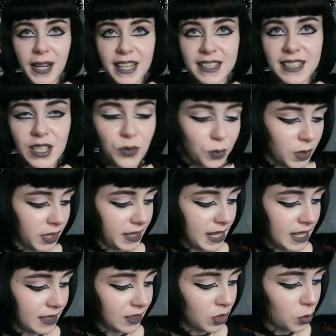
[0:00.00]
plated one
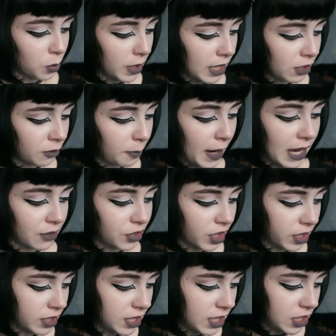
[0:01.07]
is
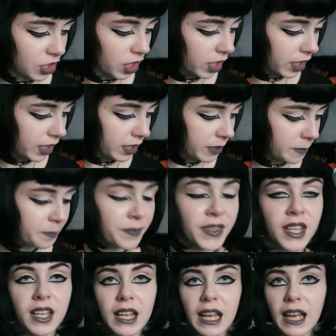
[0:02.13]
£12.99,
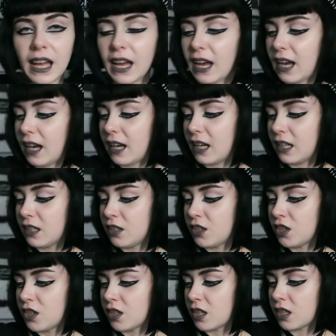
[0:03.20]

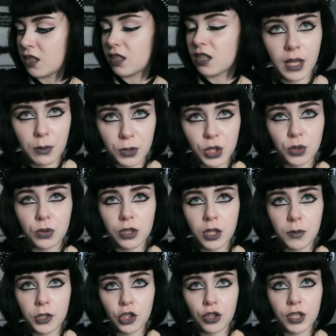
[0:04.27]
and there was
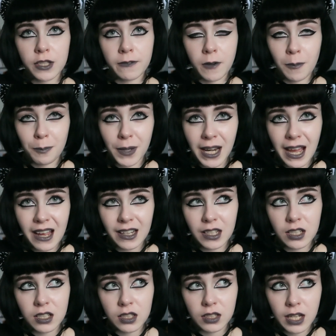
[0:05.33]
also a choice of a
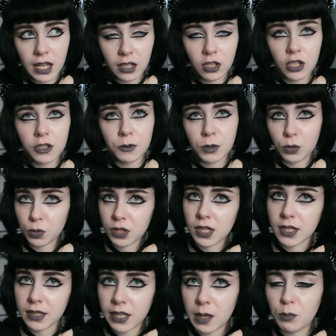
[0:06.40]
black necklace, which was
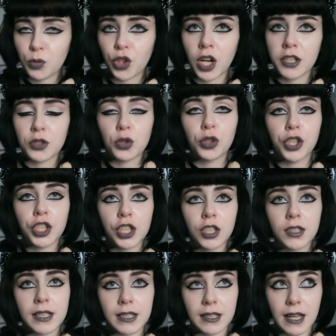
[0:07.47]
the same price, or you
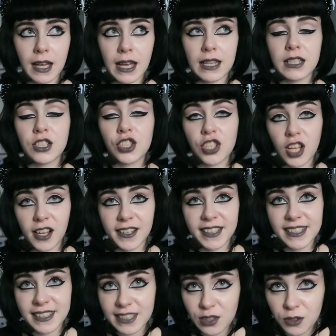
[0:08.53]
could get a
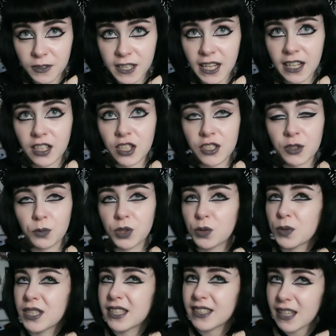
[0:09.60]
sterling silver necklace, which
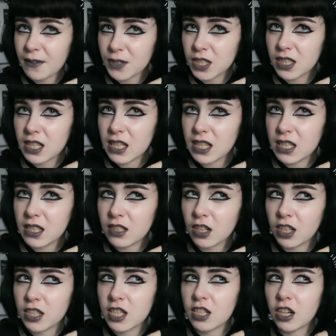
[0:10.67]
was
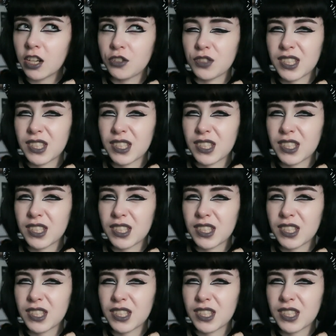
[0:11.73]
£17.99 or